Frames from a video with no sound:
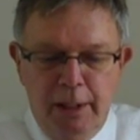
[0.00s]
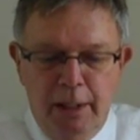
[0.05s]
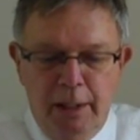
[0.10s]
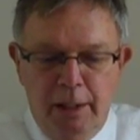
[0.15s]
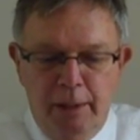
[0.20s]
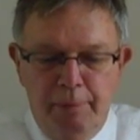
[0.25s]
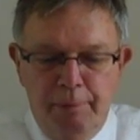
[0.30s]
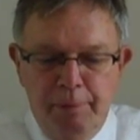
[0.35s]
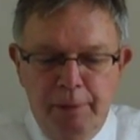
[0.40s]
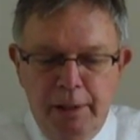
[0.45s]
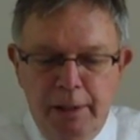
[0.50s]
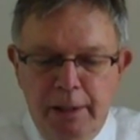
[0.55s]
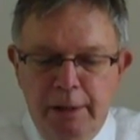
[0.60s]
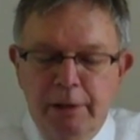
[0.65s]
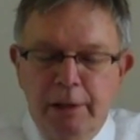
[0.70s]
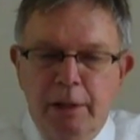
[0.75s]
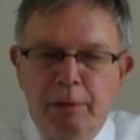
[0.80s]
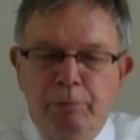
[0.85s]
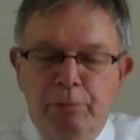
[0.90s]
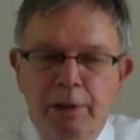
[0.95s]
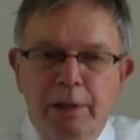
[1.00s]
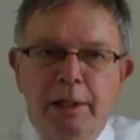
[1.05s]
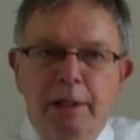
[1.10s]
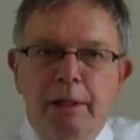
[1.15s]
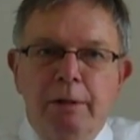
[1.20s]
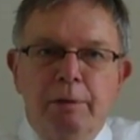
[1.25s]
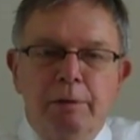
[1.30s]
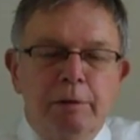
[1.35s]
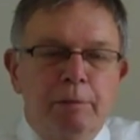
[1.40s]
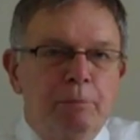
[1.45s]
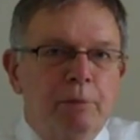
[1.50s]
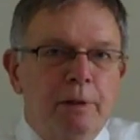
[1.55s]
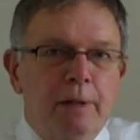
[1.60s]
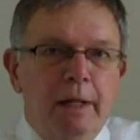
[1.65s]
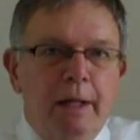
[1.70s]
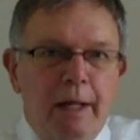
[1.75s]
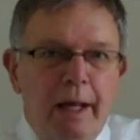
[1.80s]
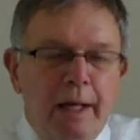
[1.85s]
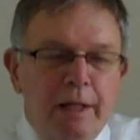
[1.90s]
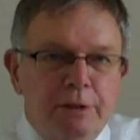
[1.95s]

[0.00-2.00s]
The book